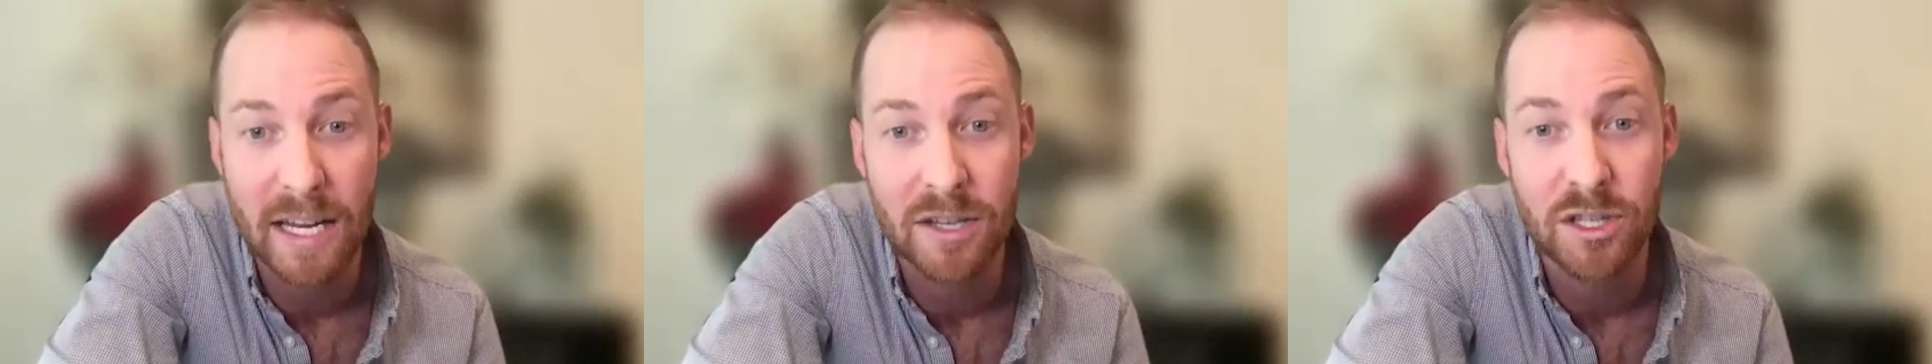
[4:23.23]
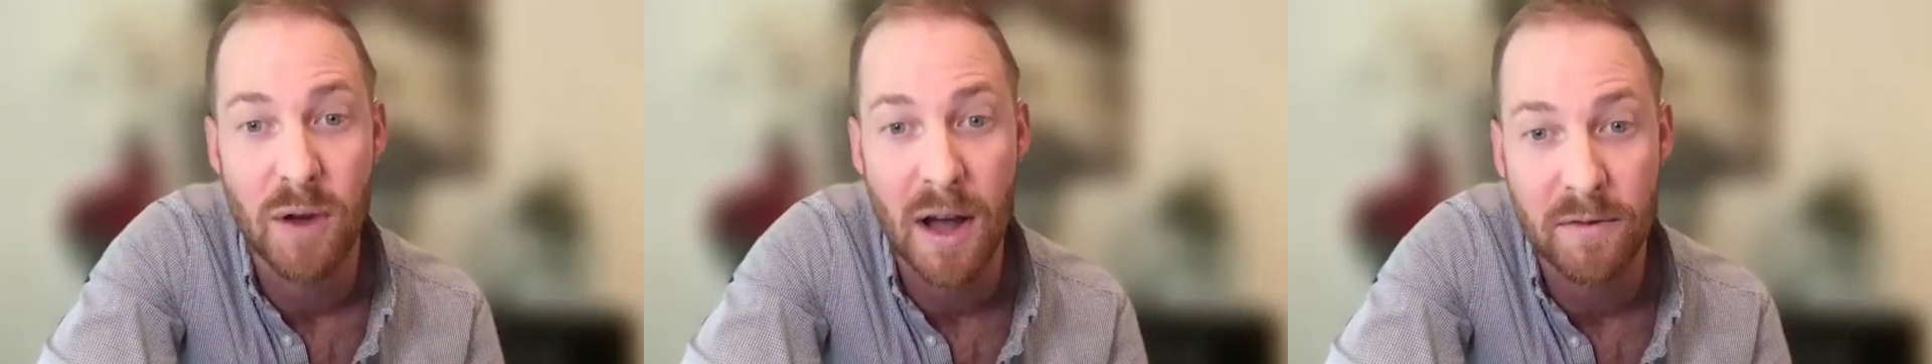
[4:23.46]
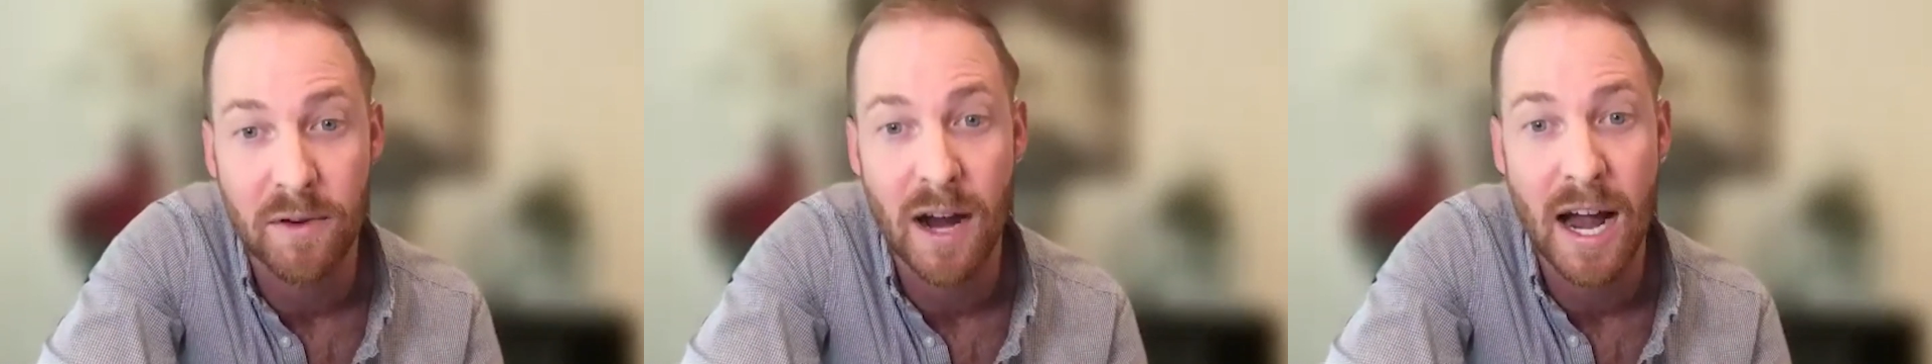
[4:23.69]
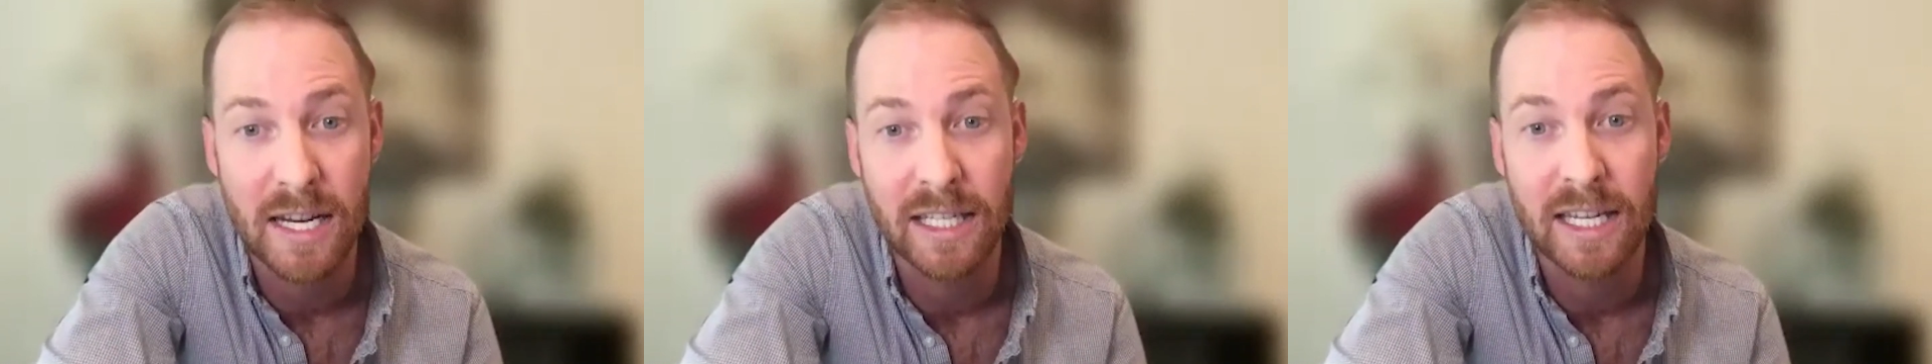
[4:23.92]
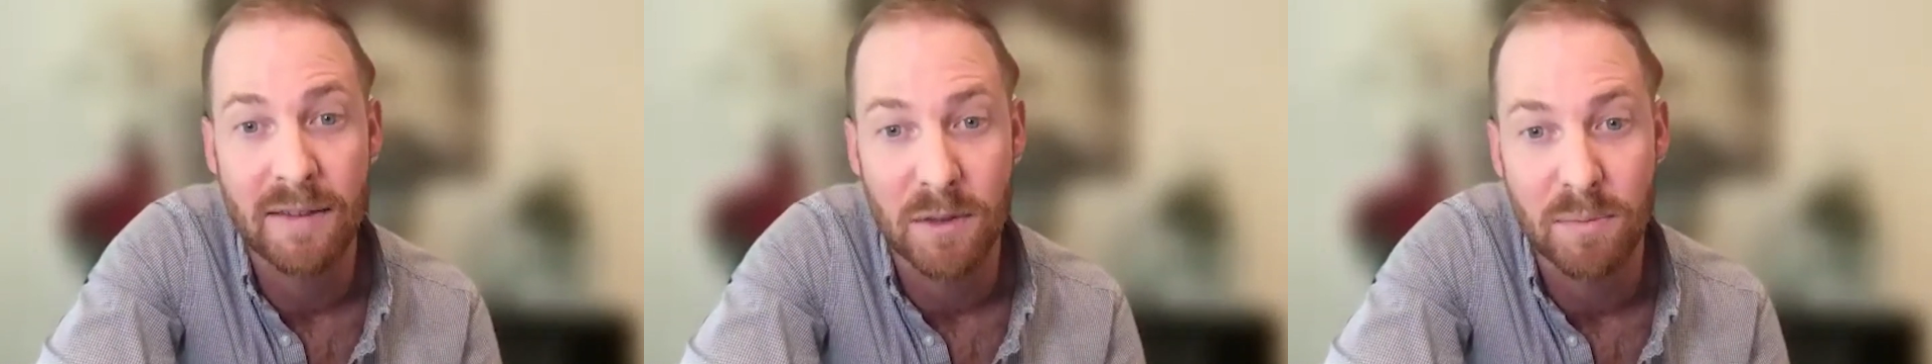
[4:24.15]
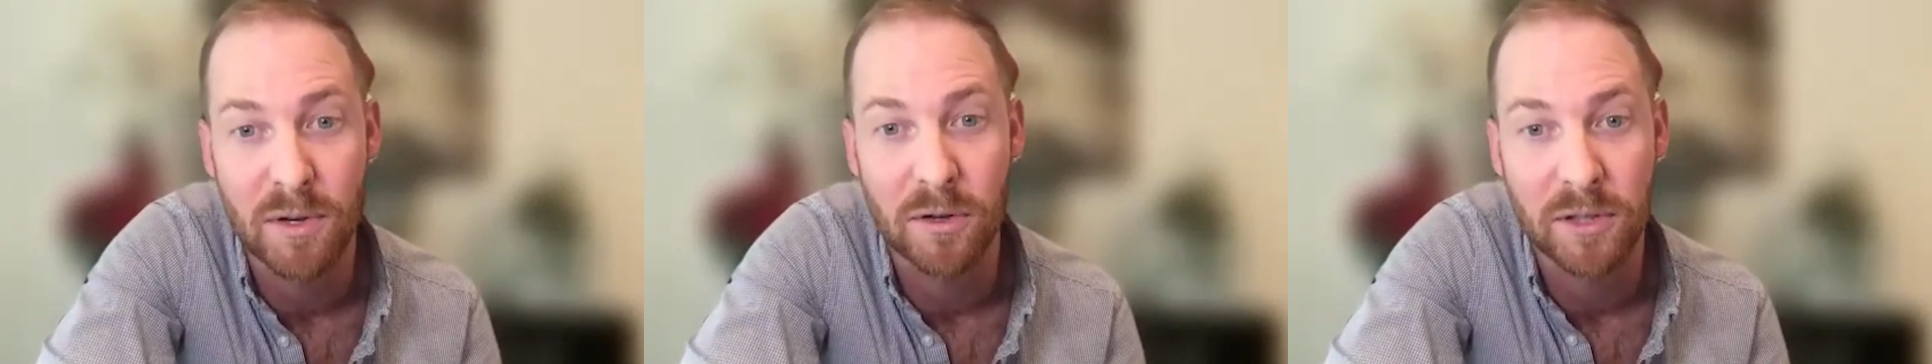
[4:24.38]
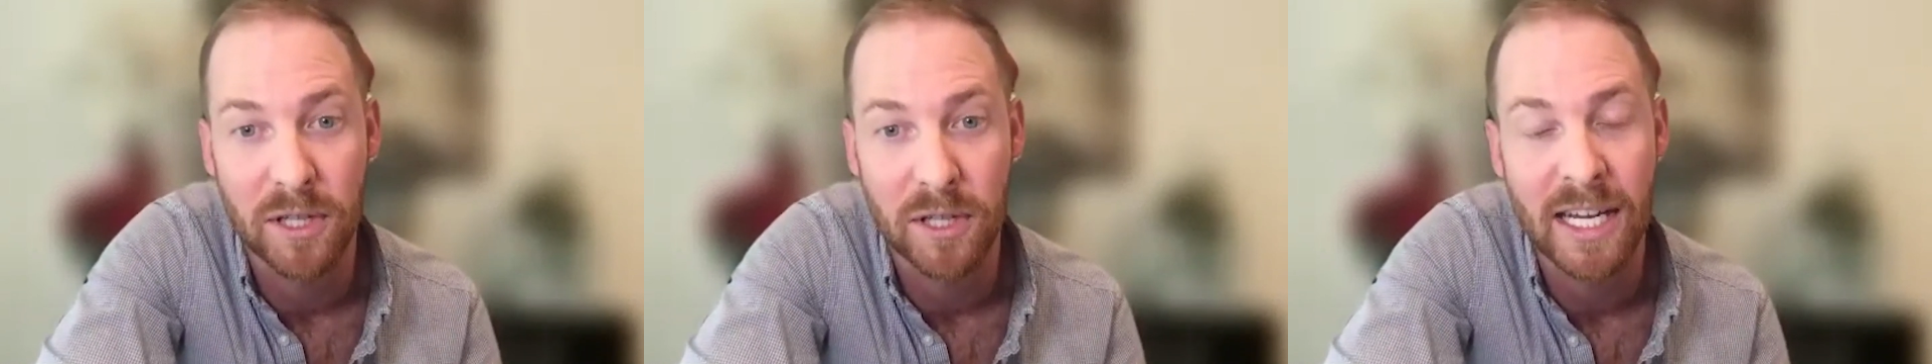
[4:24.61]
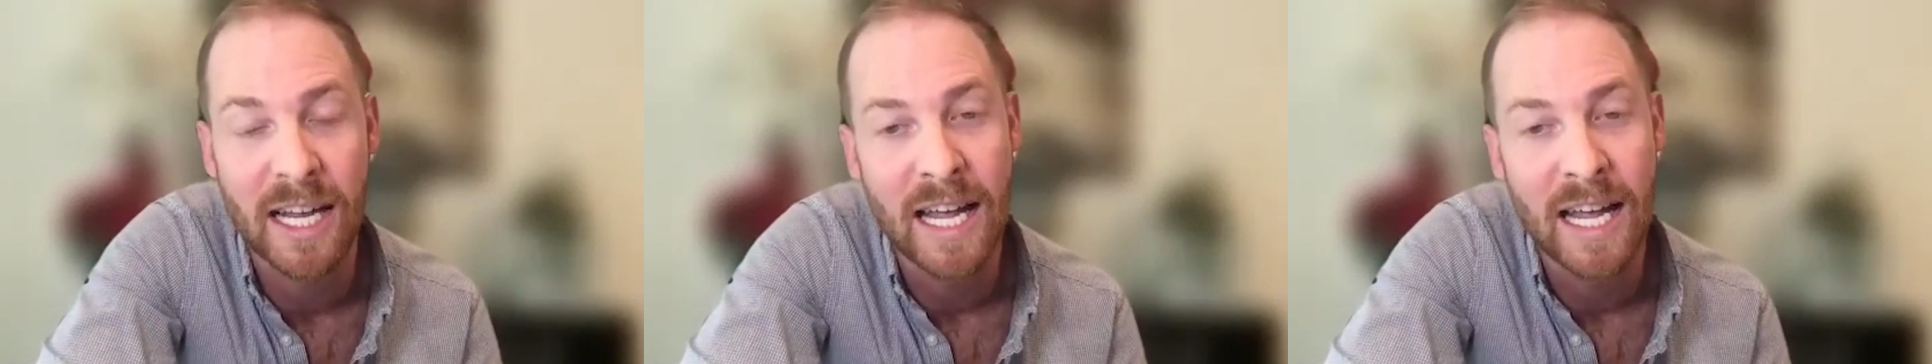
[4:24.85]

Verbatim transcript: into after I had to leave the building,